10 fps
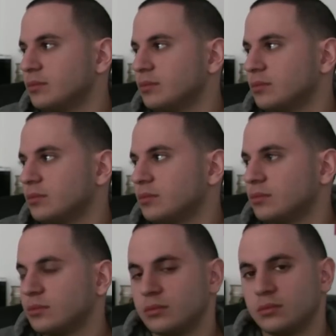
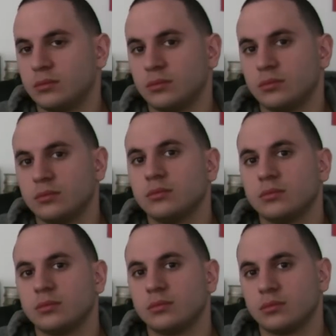
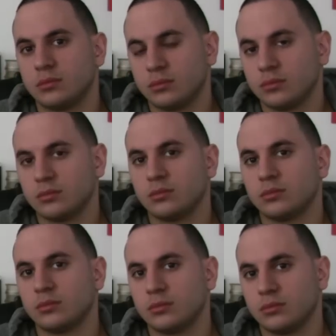
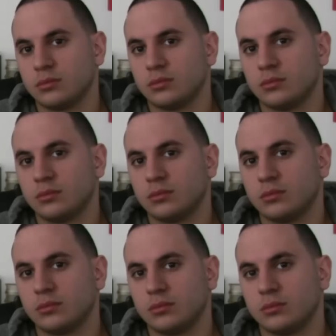
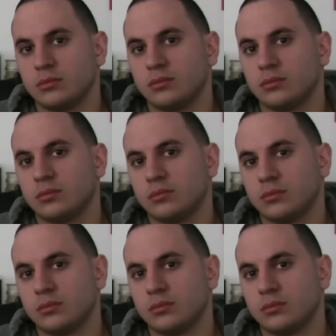The person shown says nothing.